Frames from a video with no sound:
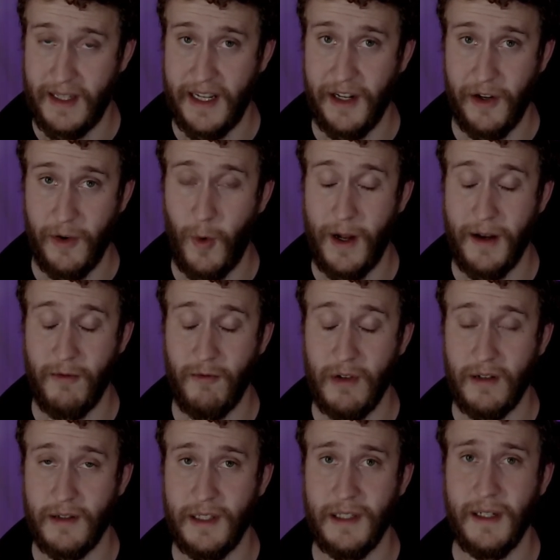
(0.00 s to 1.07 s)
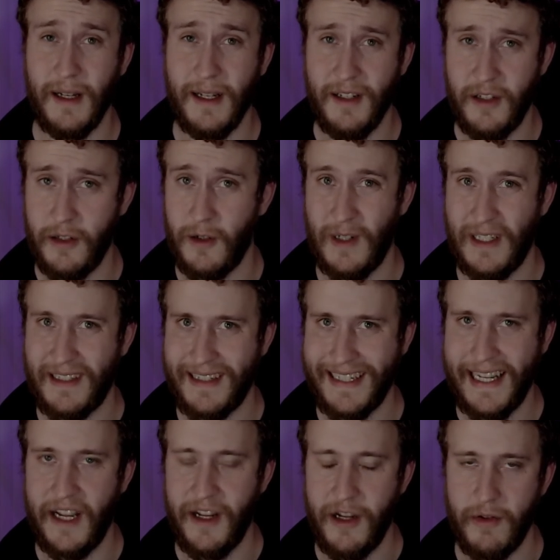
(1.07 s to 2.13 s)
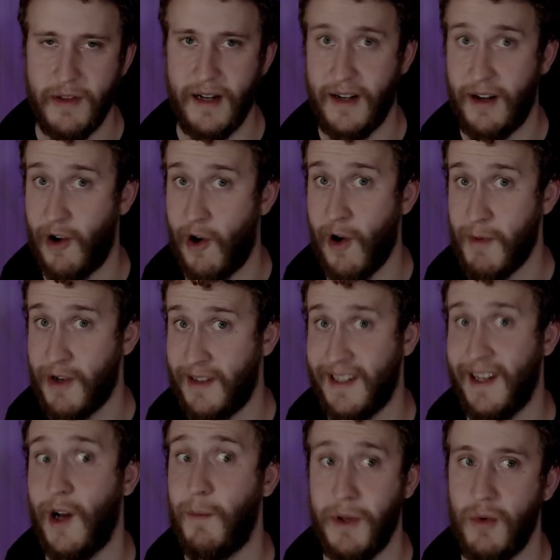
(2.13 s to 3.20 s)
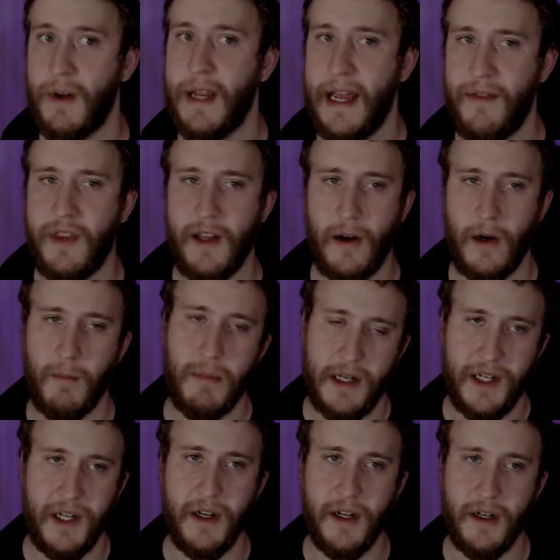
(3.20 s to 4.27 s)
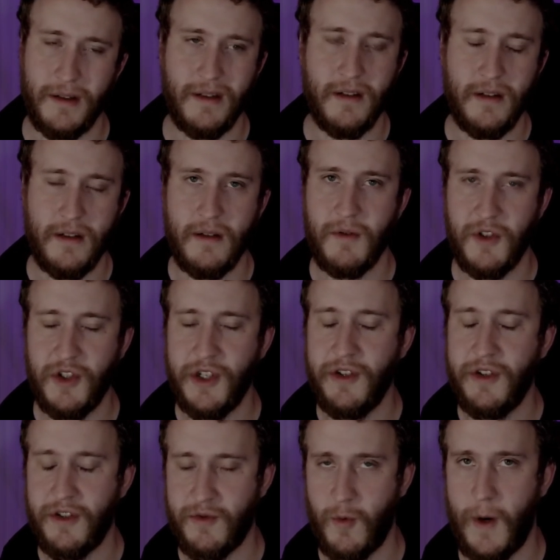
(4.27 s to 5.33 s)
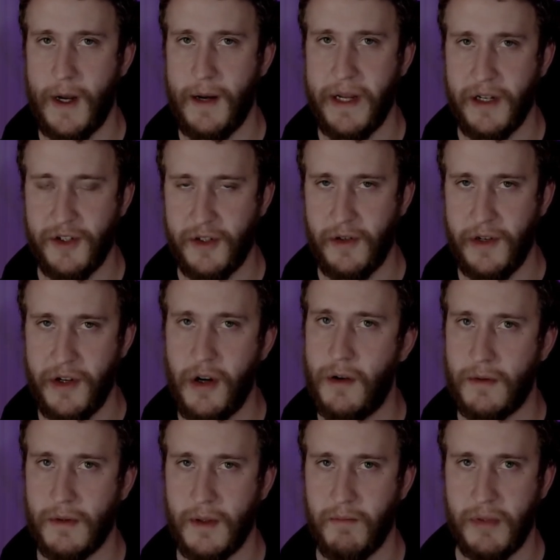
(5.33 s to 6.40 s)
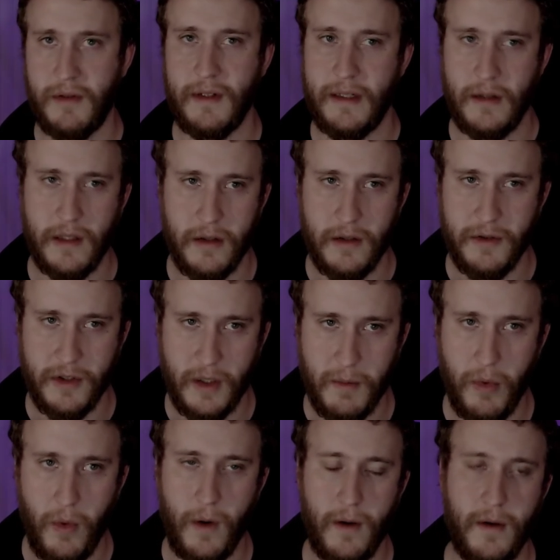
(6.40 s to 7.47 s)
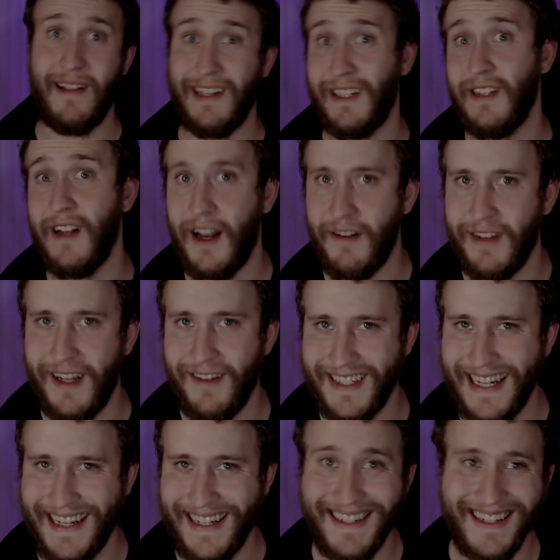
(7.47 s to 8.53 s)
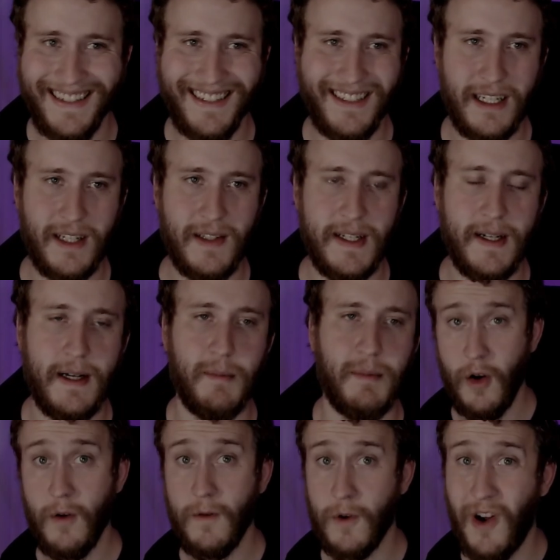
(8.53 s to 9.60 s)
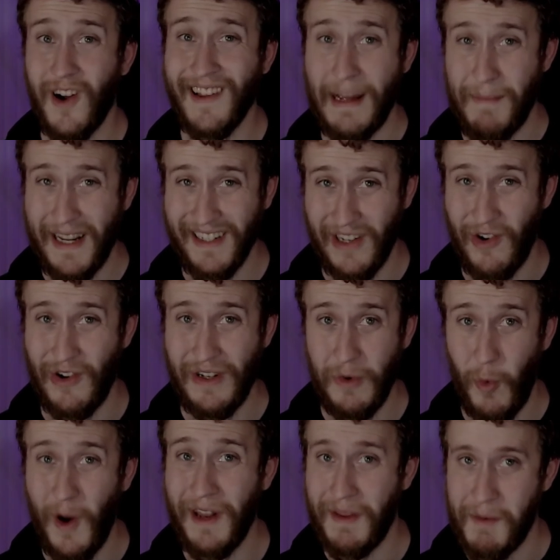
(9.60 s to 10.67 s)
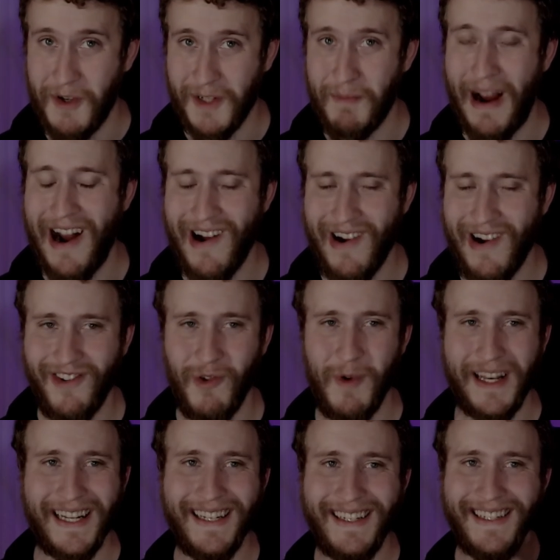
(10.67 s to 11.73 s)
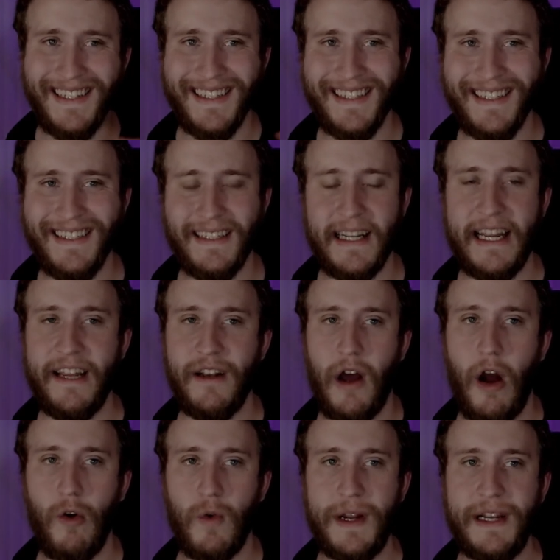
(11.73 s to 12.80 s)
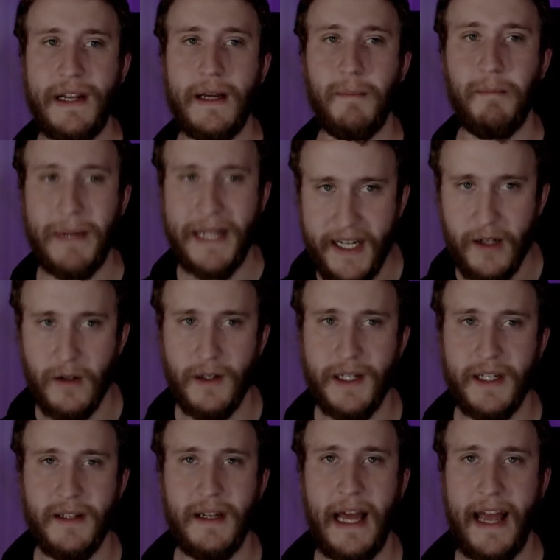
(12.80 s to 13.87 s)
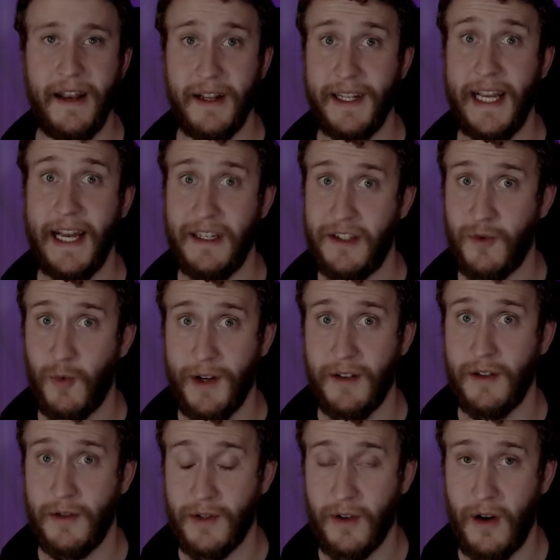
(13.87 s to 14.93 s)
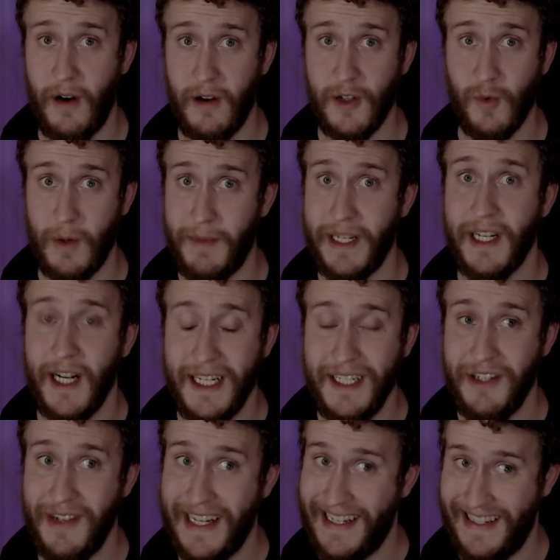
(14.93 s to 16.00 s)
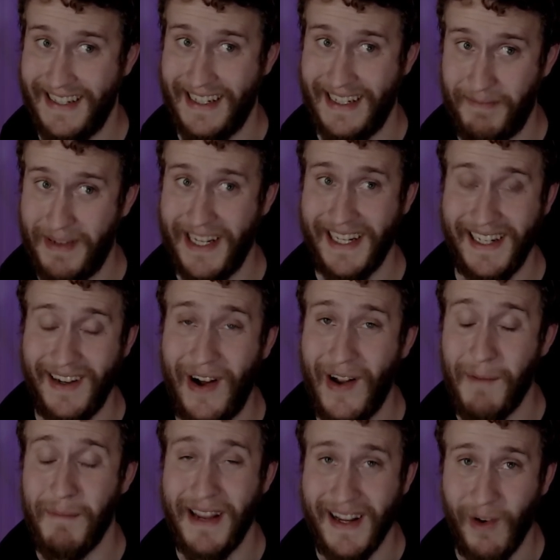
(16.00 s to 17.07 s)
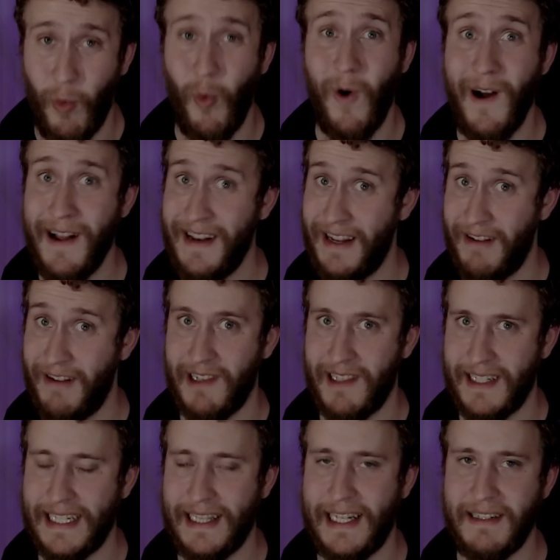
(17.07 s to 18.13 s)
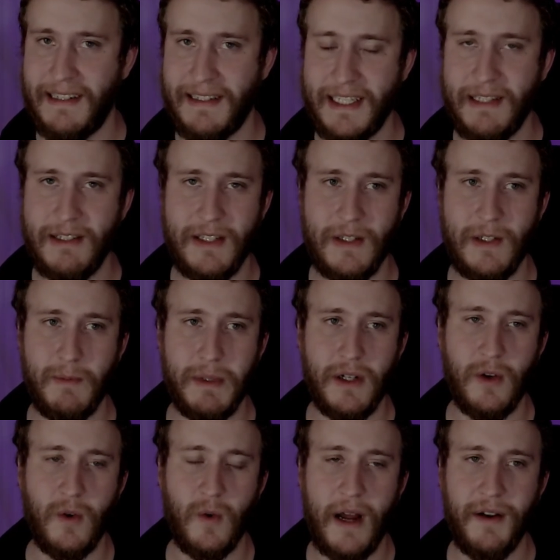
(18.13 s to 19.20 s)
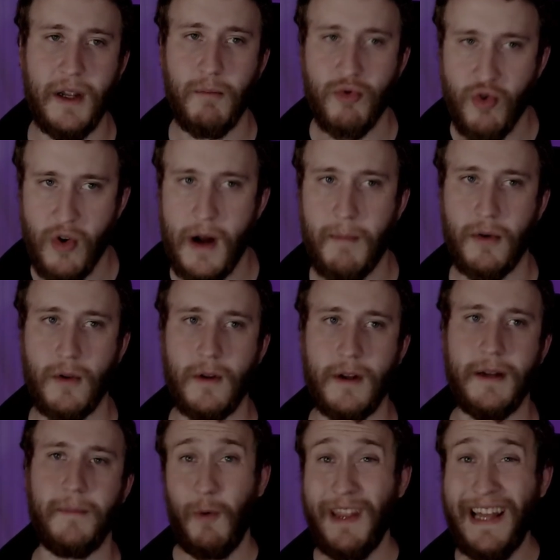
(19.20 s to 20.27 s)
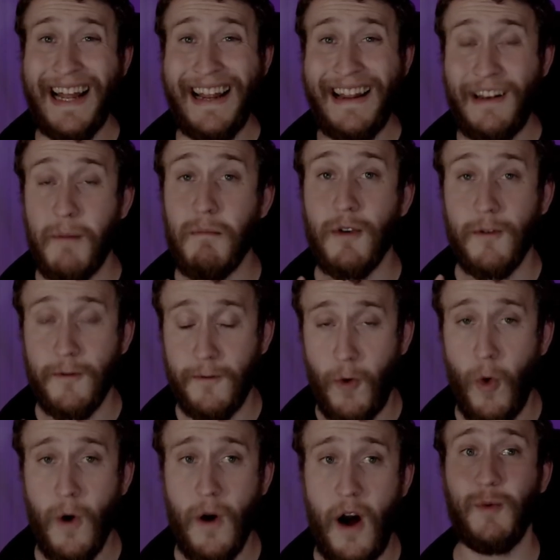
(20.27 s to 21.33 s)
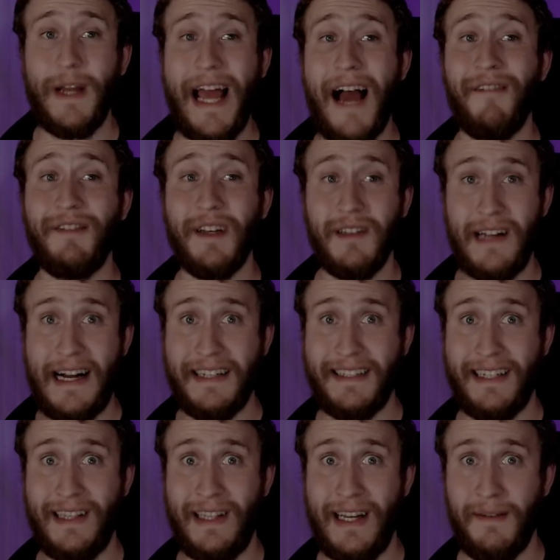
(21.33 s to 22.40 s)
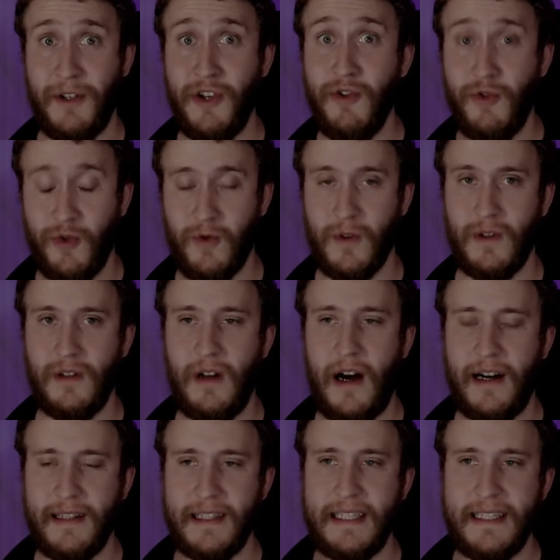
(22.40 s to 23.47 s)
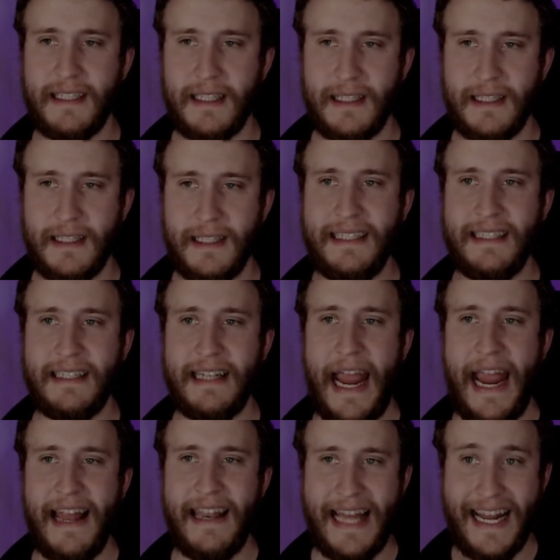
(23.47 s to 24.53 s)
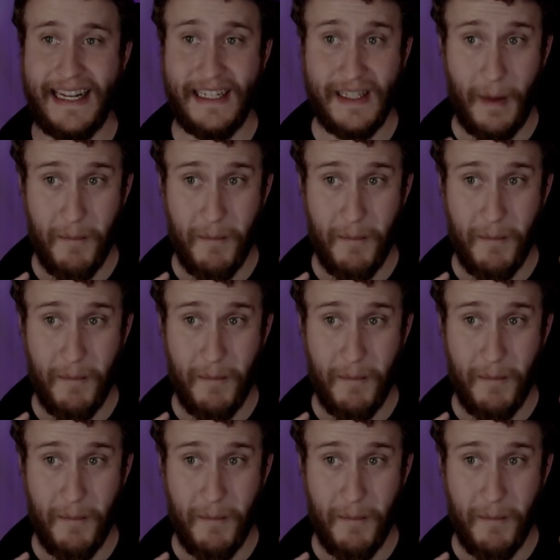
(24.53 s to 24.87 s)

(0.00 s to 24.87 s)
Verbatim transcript: thing you want to really do is get you there. Now armor does help you get there, but you know, you just want to make sure you don't completely lose the board, at least not if you have sanitizers to clean up. So overall, that makes Odin one of the most powerful win conditions in Arena, period. And again, it's one of those cards where because you get to pick it on pick one, it really allows you to build around it properly. With that, at number four, we have the last neutral on this list, and that is